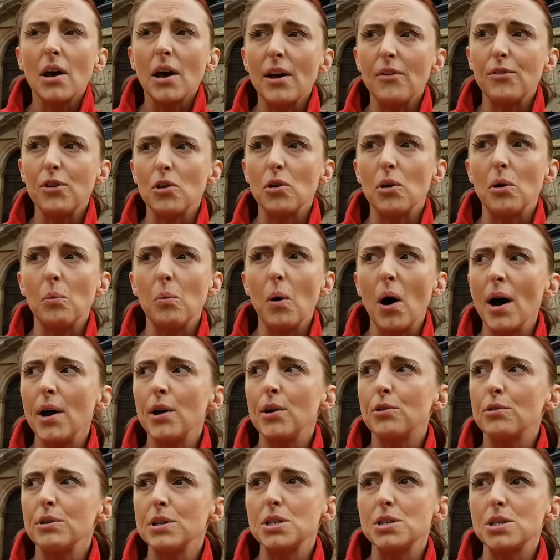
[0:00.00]
If you're a
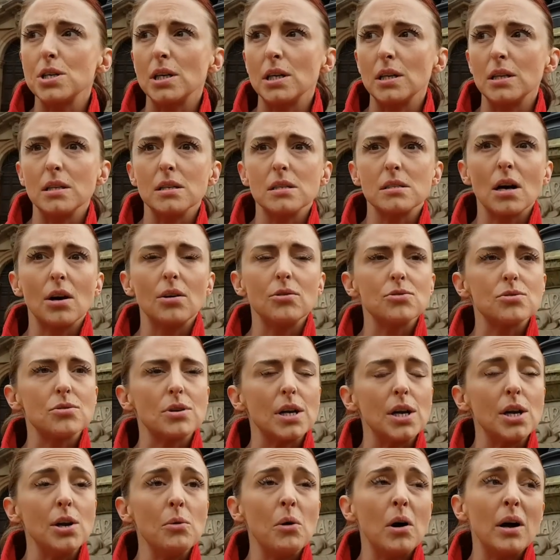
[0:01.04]
white Christian in this
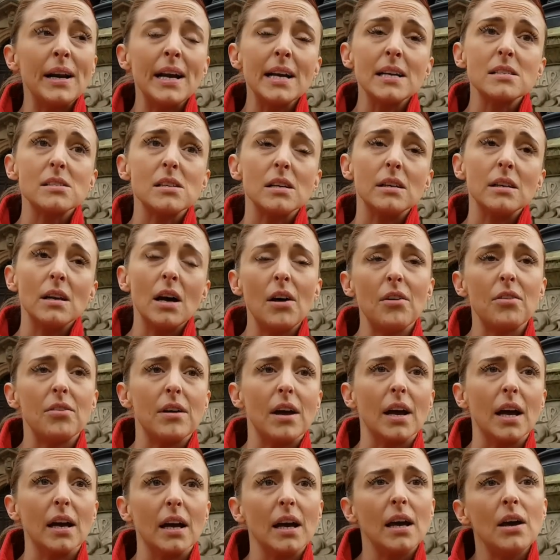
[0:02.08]
country, you are next to
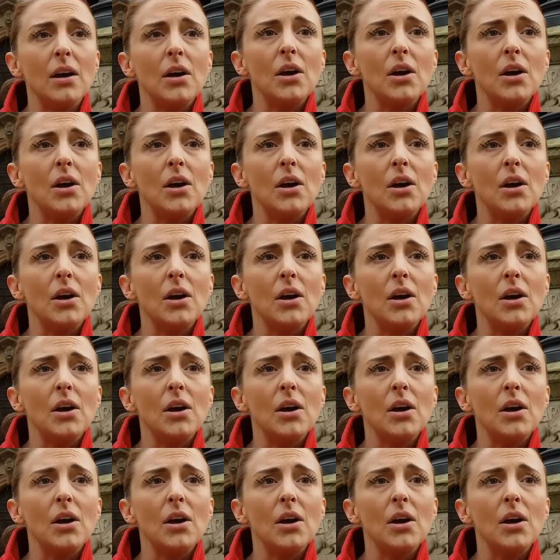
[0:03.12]
nothing.